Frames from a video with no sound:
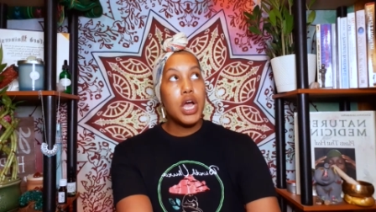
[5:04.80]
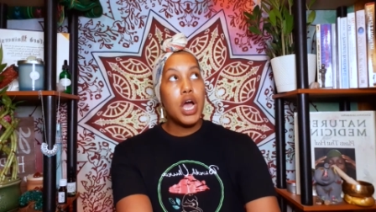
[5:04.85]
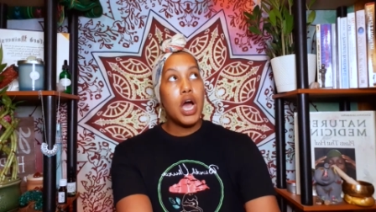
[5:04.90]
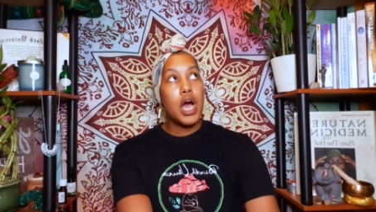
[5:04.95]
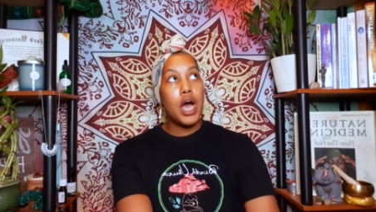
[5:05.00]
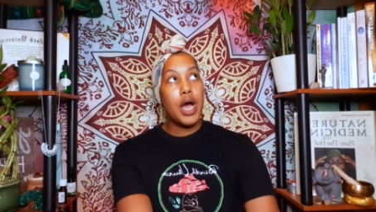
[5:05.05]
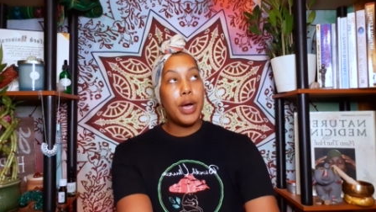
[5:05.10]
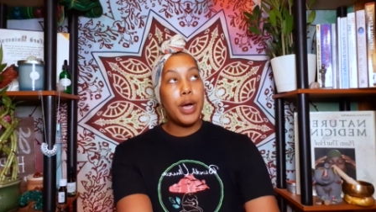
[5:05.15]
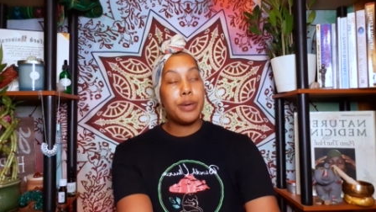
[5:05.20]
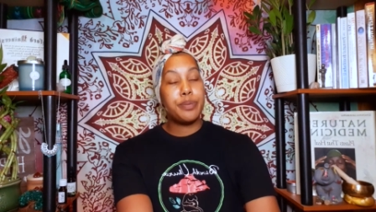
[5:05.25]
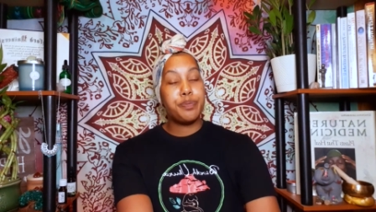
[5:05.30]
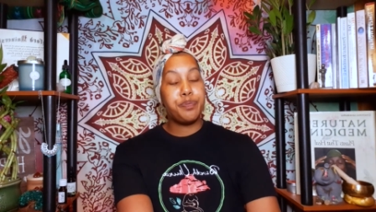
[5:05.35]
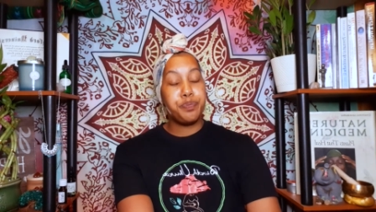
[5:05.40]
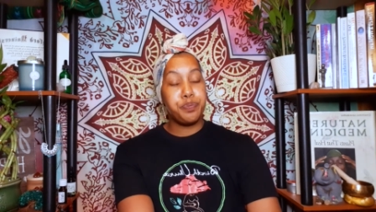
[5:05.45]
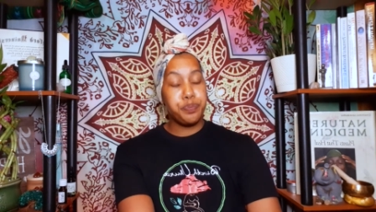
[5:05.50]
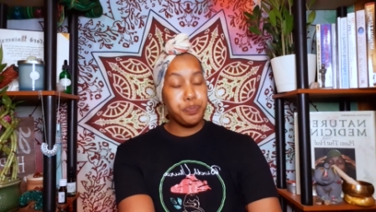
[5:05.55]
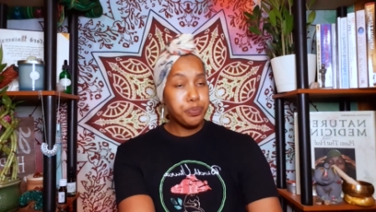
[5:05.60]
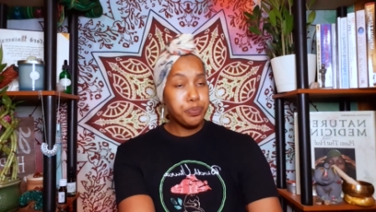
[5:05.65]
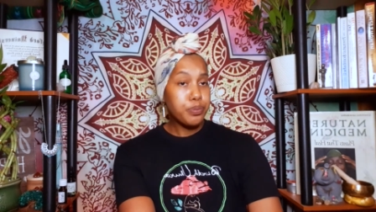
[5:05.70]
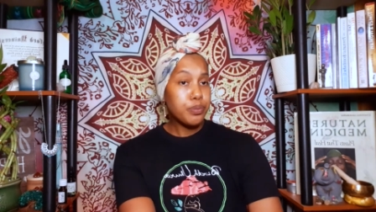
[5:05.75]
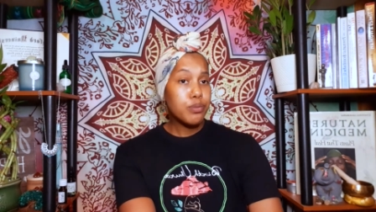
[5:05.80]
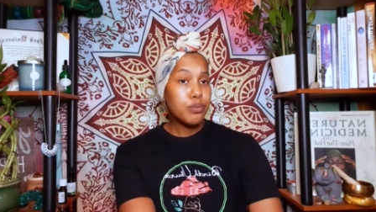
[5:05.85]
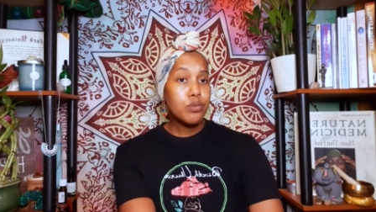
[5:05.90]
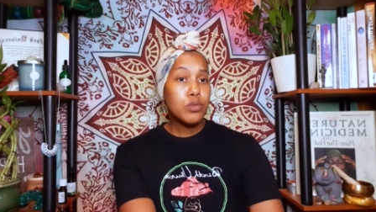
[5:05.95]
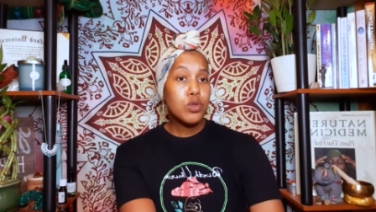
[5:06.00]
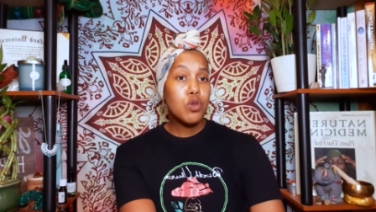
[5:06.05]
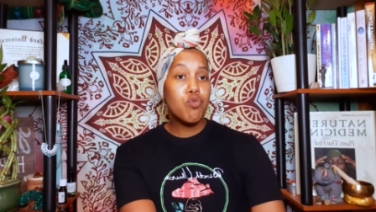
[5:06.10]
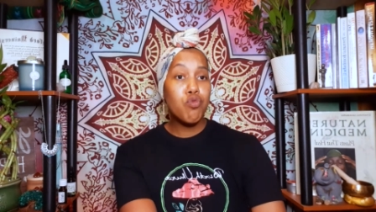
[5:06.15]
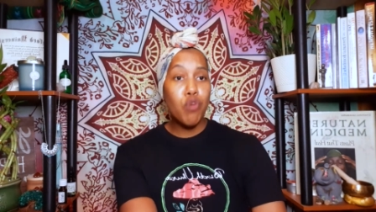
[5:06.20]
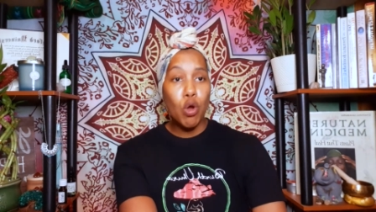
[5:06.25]
Um,
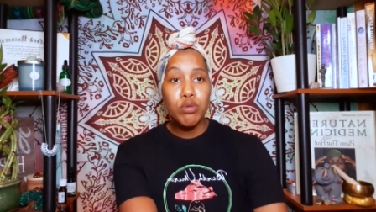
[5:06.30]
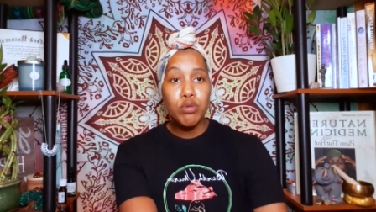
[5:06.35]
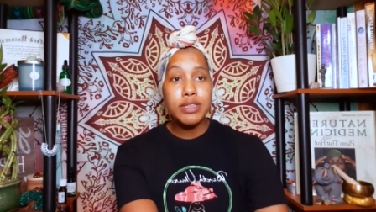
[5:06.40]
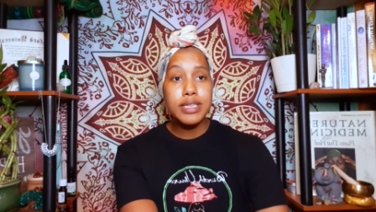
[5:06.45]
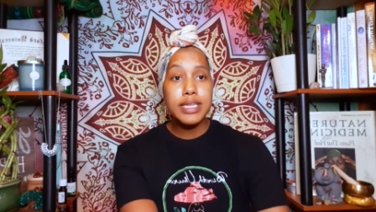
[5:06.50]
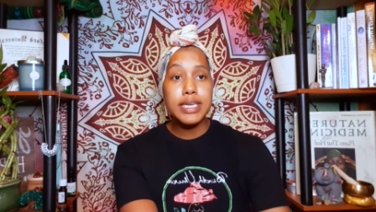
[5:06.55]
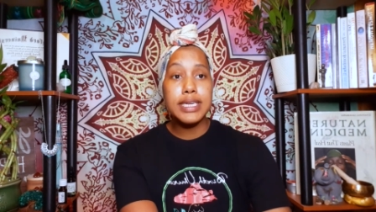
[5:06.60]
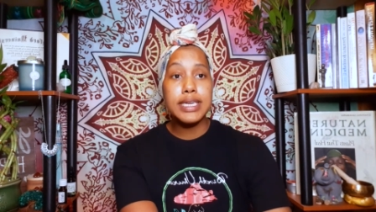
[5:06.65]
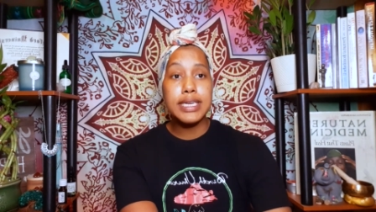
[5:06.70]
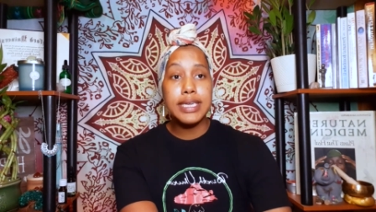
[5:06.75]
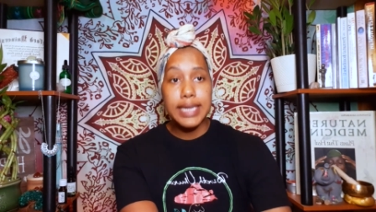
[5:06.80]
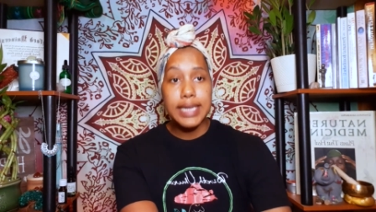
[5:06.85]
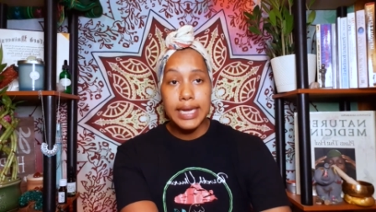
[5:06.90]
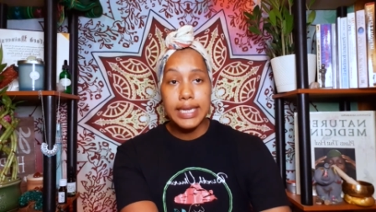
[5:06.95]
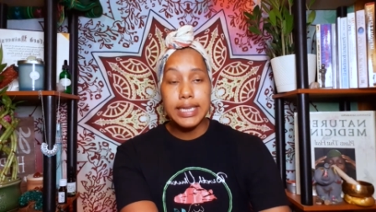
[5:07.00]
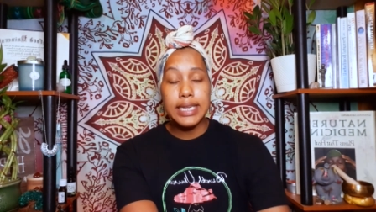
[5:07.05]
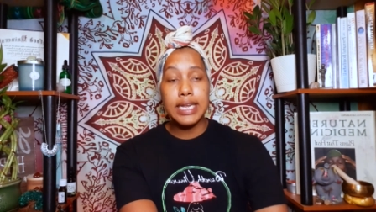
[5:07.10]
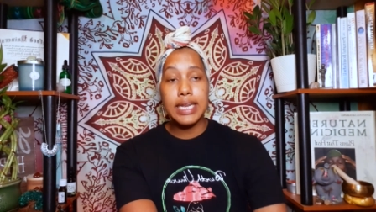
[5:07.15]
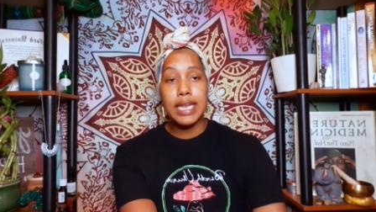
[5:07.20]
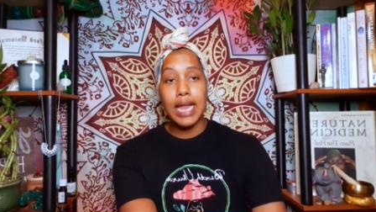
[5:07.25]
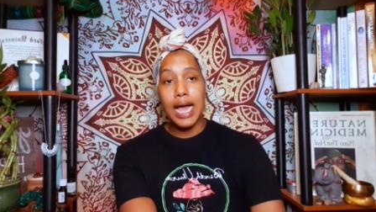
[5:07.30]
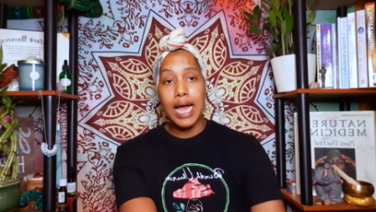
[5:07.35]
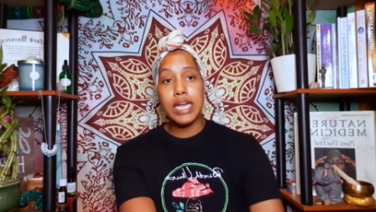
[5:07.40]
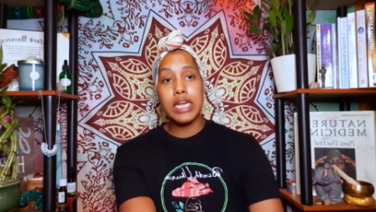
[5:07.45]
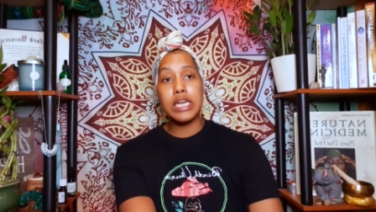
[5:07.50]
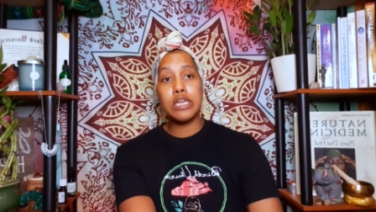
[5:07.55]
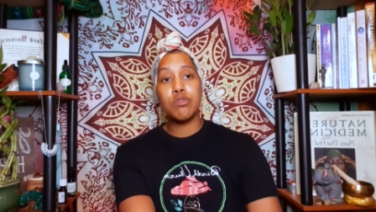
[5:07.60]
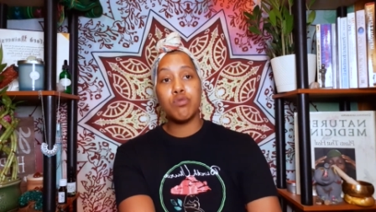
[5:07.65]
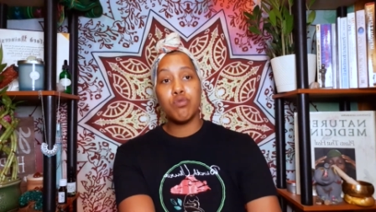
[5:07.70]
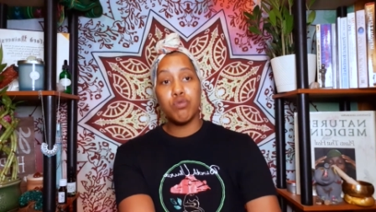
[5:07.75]
roasted
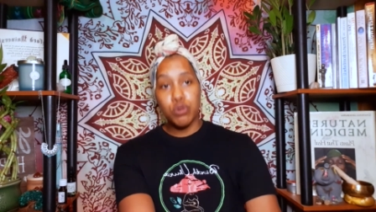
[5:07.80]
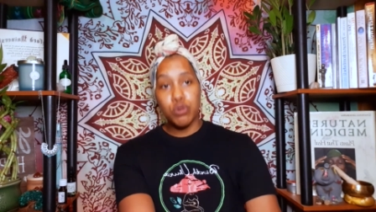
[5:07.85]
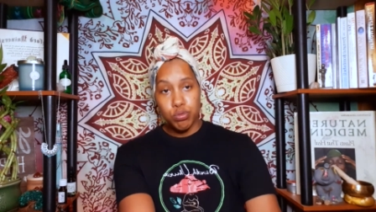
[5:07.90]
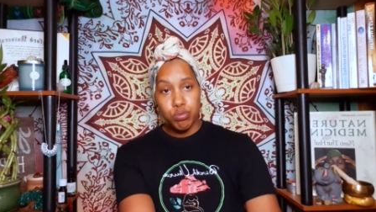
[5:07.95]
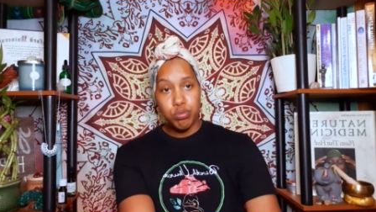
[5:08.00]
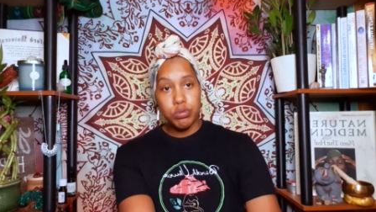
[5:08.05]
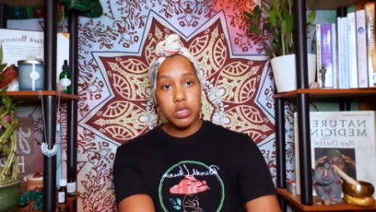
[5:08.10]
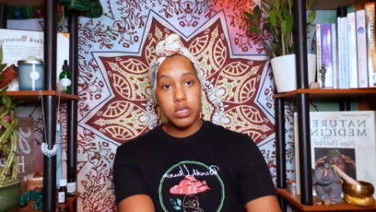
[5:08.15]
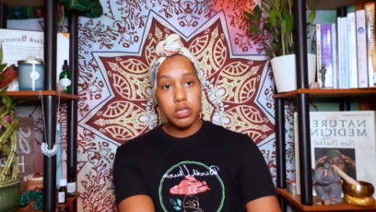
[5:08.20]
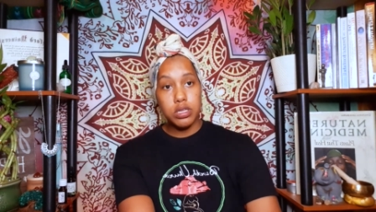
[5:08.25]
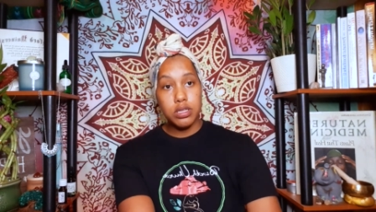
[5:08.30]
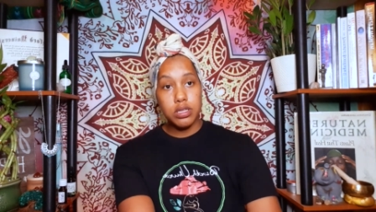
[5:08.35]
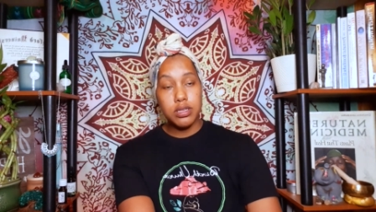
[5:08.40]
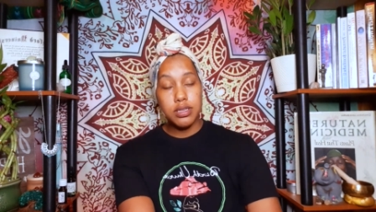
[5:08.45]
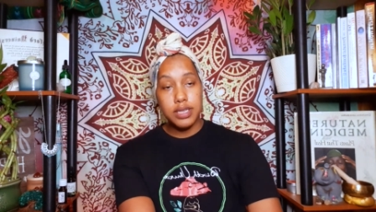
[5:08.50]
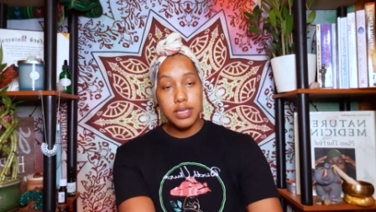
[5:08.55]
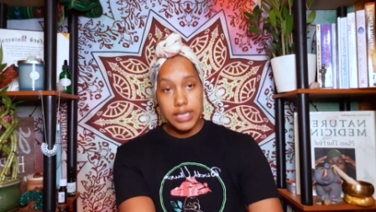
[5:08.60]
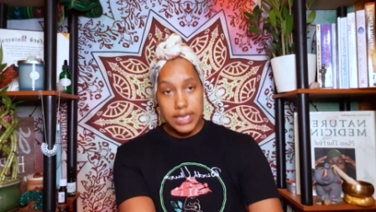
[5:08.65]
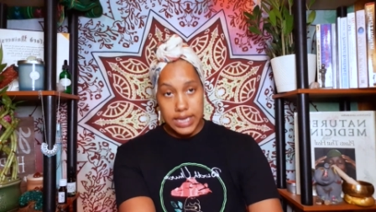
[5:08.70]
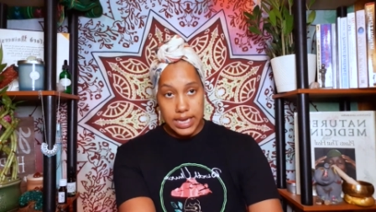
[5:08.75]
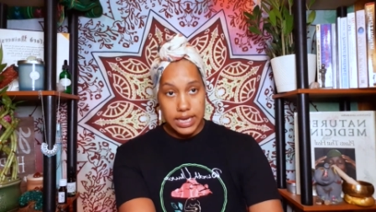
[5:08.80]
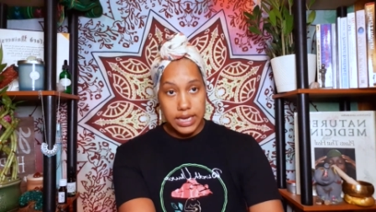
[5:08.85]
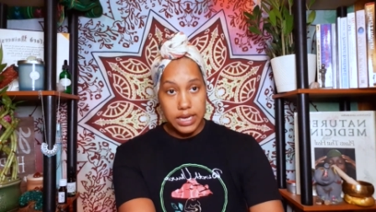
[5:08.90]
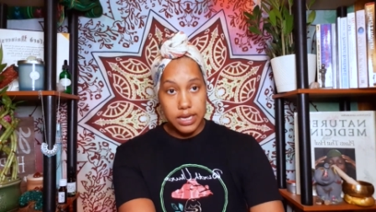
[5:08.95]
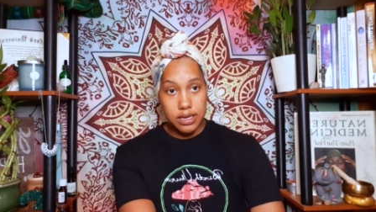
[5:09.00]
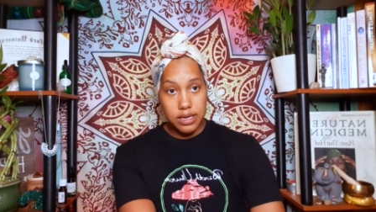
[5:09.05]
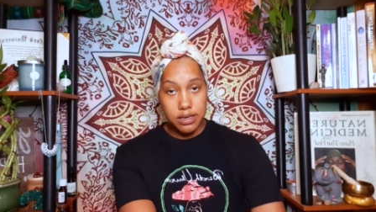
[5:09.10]
dandelion root tea.